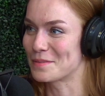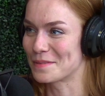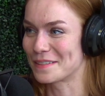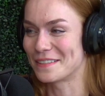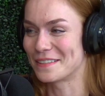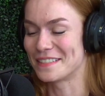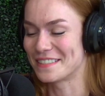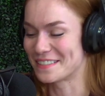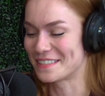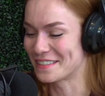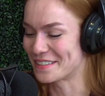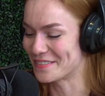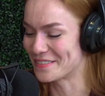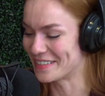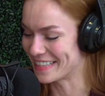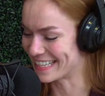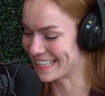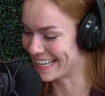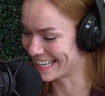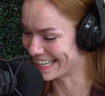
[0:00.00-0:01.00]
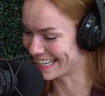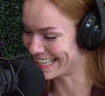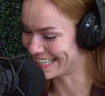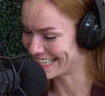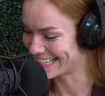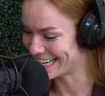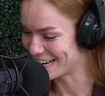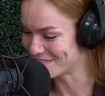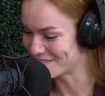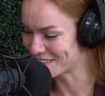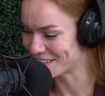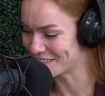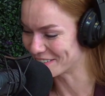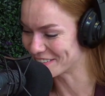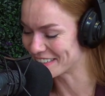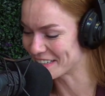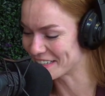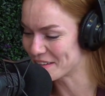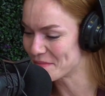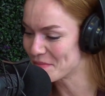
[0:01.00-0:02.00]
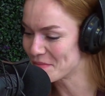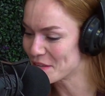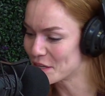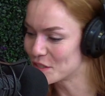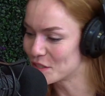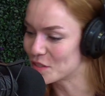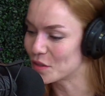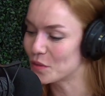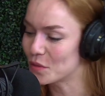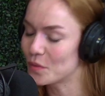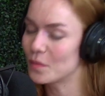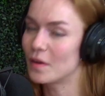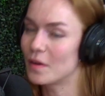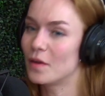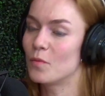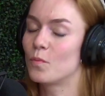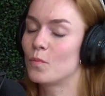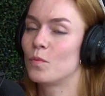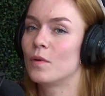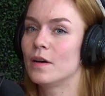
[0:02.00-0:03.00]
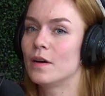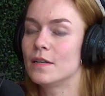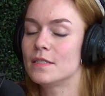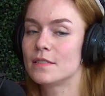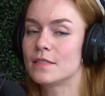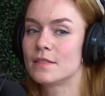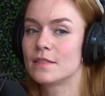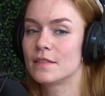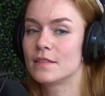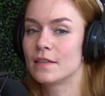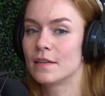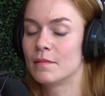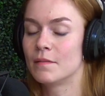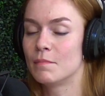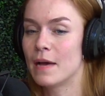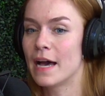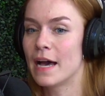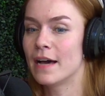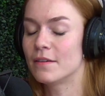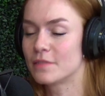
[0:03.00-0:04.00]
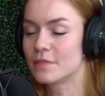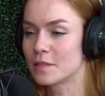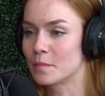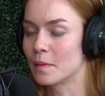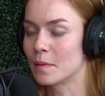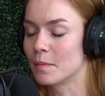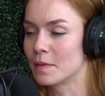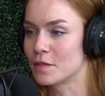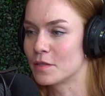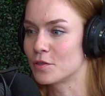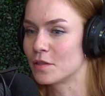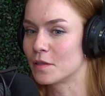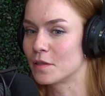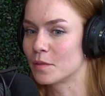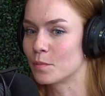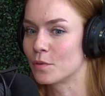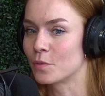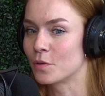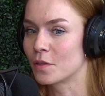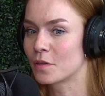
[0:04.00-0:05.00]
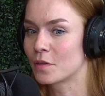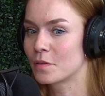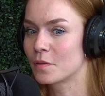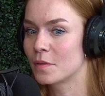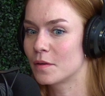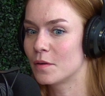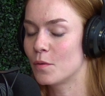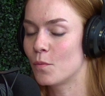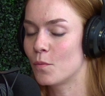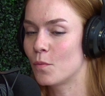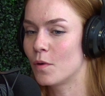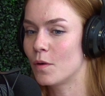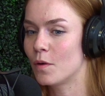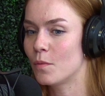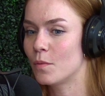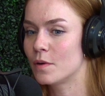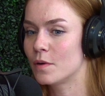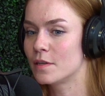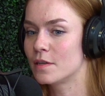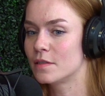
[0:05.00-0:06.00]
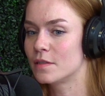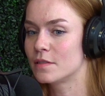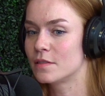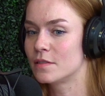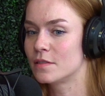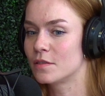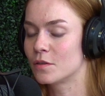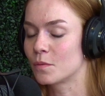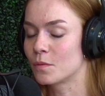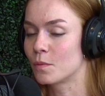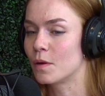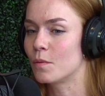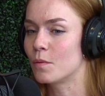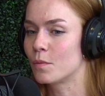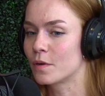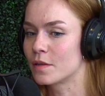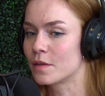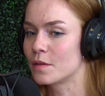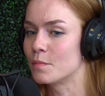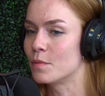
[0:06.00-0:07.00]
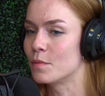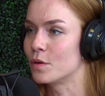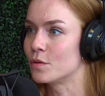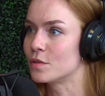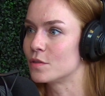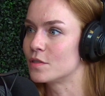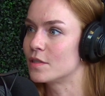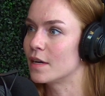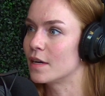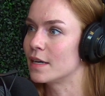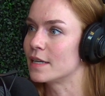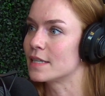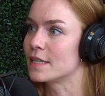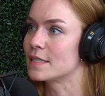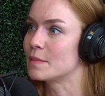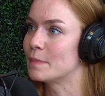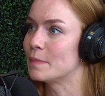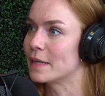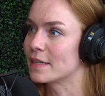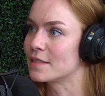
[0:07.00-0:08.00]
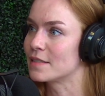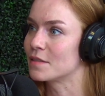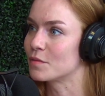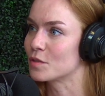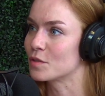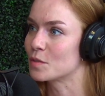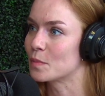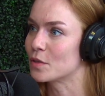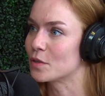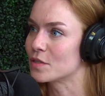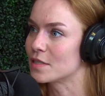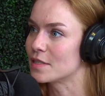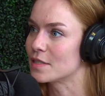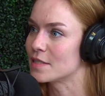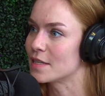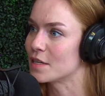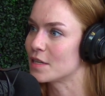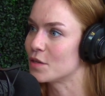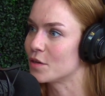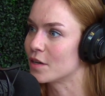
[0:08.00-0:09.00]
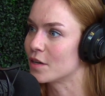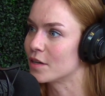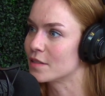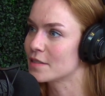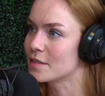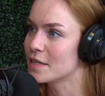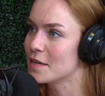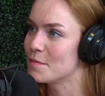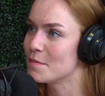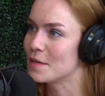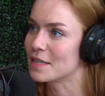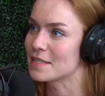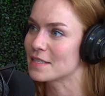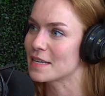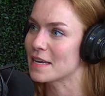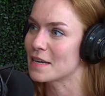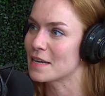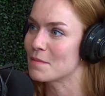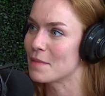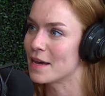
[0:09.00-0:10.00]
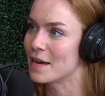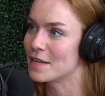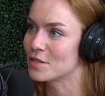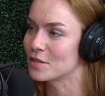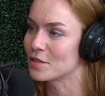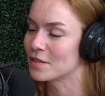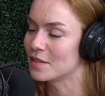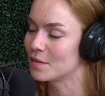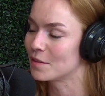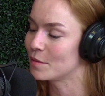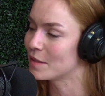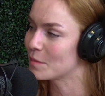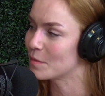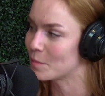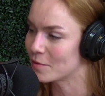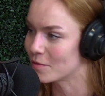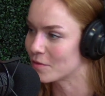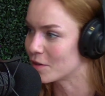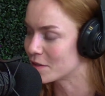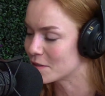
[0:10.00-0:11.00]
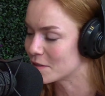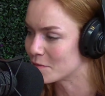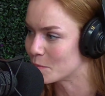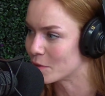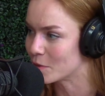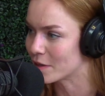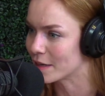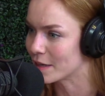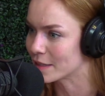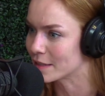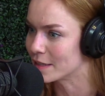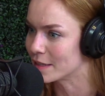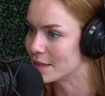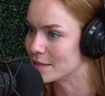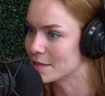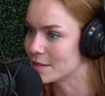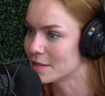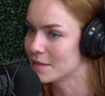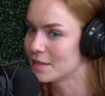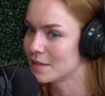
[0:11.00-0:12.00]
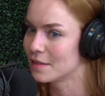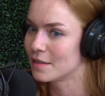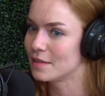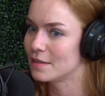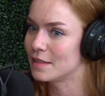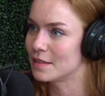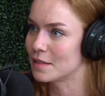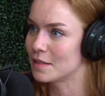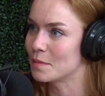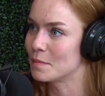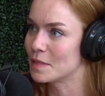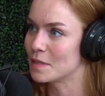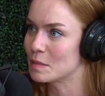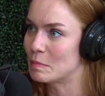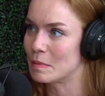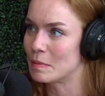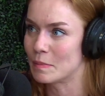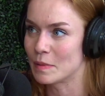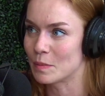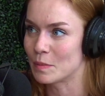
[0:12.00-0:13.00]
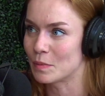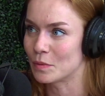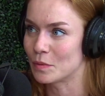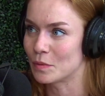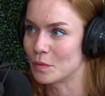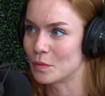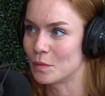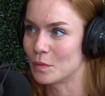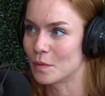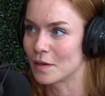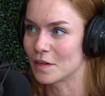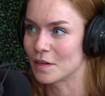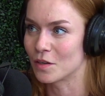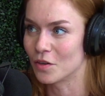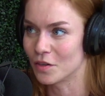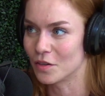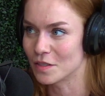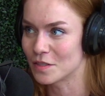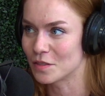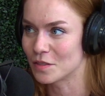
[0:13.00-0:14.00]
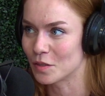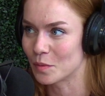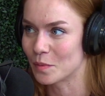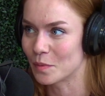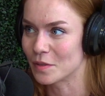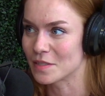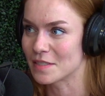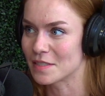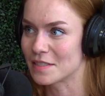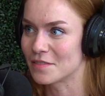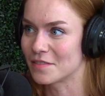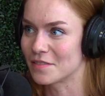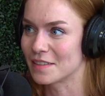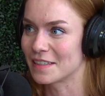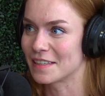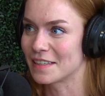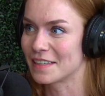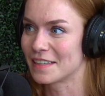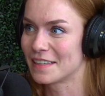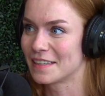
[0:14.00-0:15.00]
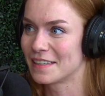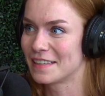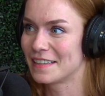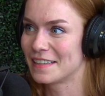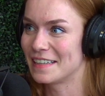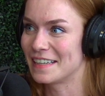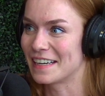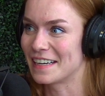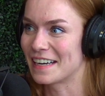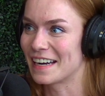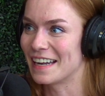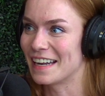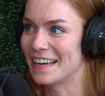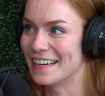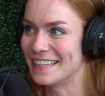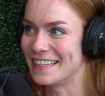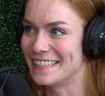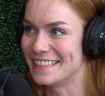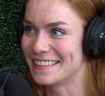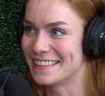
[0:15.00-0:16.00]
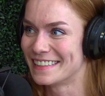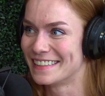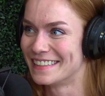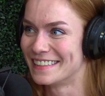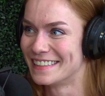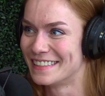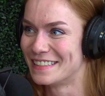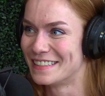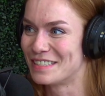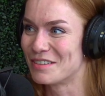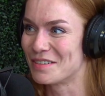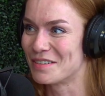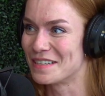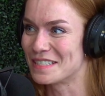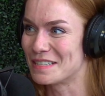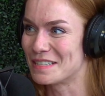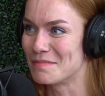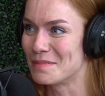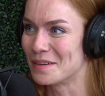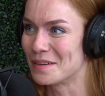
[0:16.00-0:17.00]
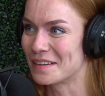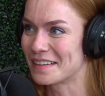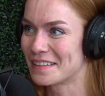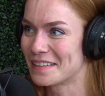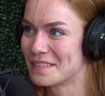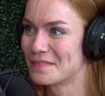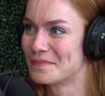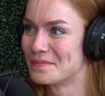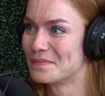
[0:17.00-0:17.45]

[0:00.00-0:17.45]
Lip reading: Yes, we're going to talk about that later. Absolutely. So what, after publishing the book, what were the most unexpected responses that you got? Because I can imagine with a provocative book like that there must be people who are not so positively inclined towards the book.